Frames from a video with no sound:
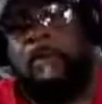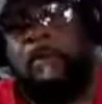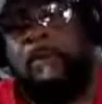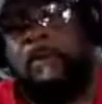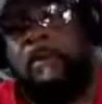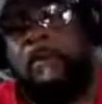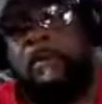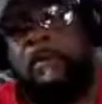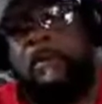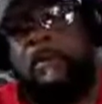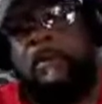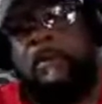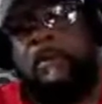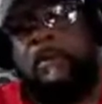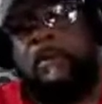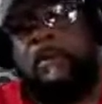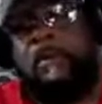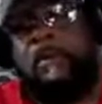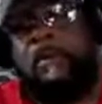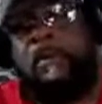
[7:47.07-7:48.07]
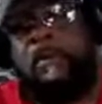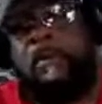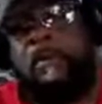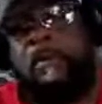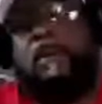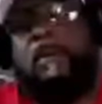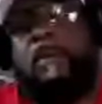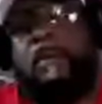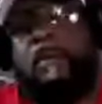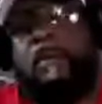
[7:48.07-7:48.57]

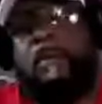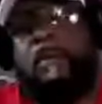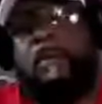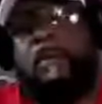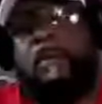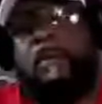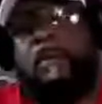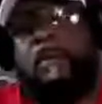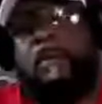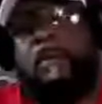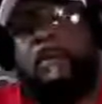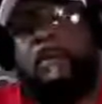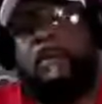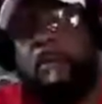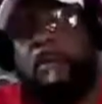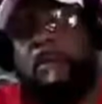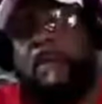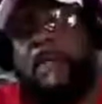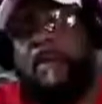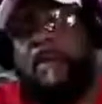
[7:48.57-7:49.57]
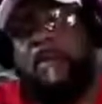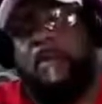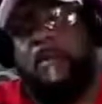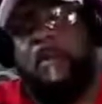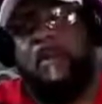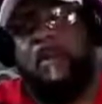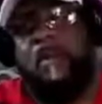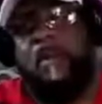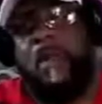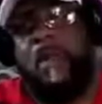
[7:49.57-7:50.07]

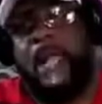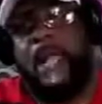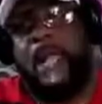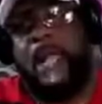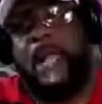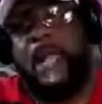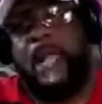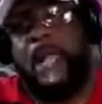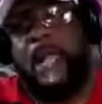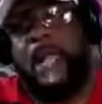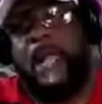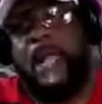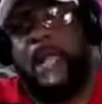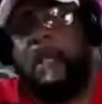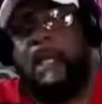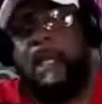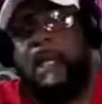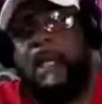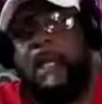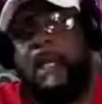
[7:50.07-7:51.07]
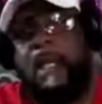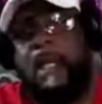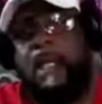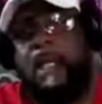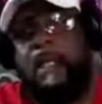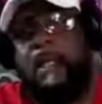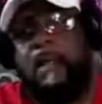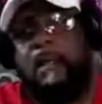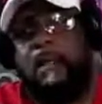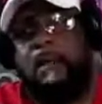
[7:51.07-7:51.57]

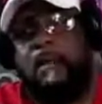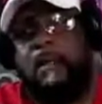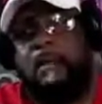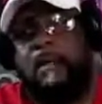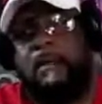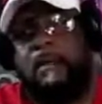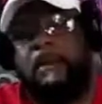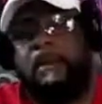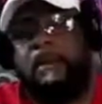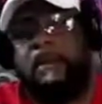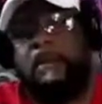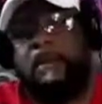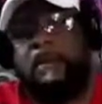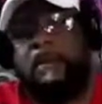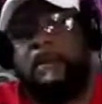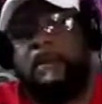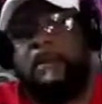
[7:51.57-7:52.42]
[no speech]